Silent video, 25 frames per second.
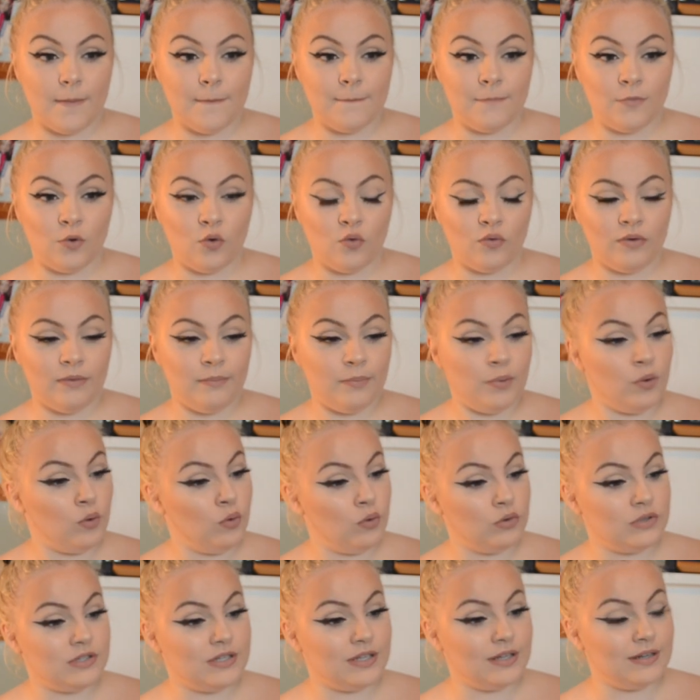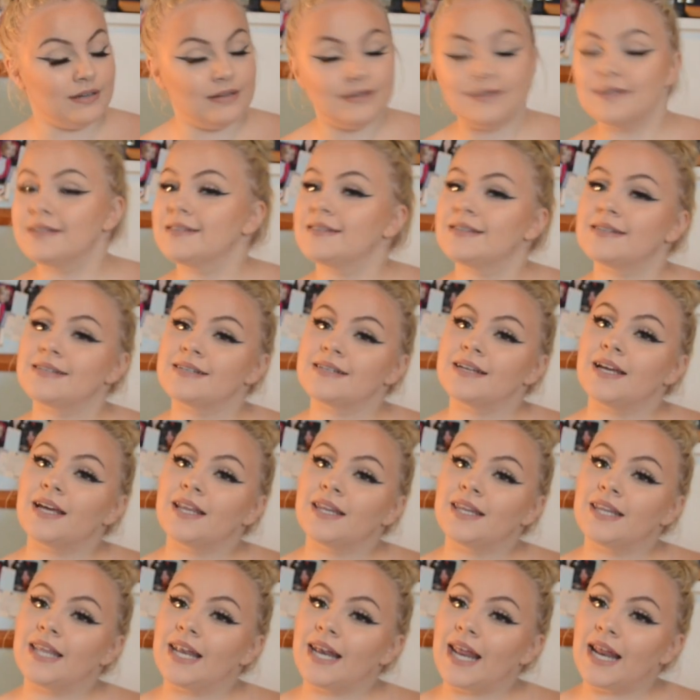more important
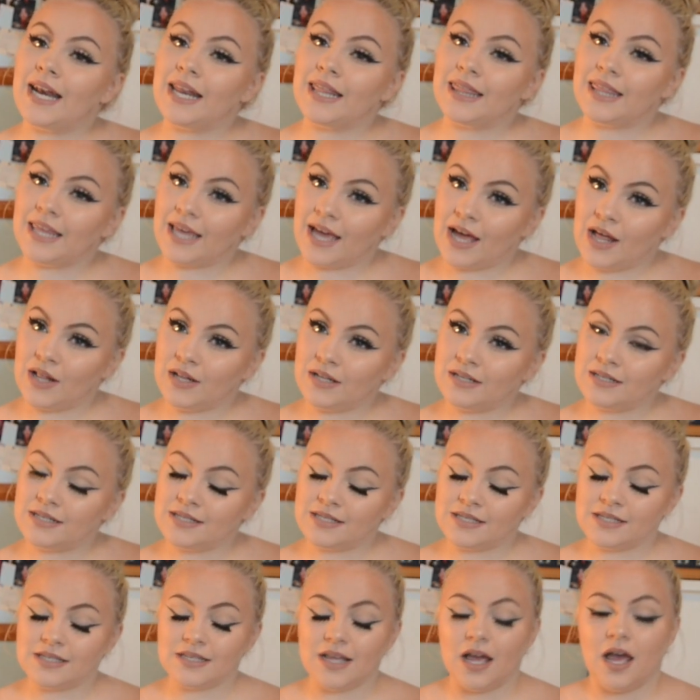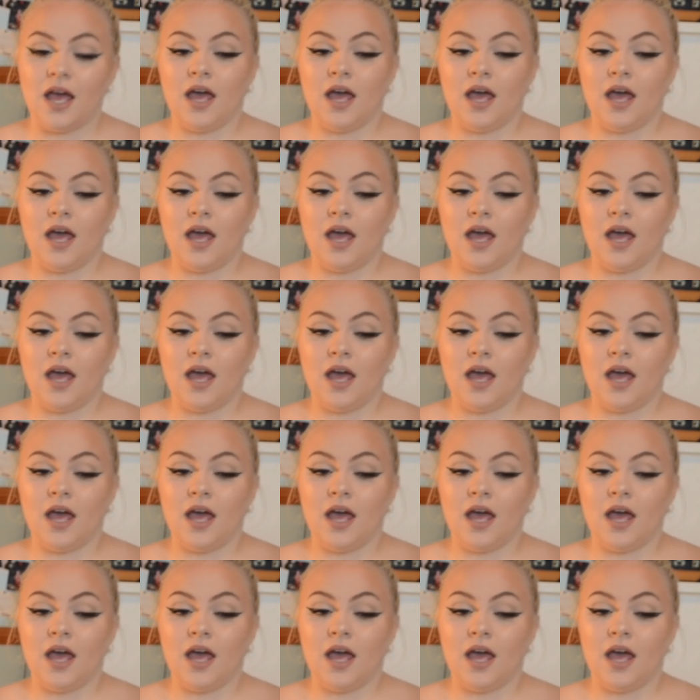than anything else.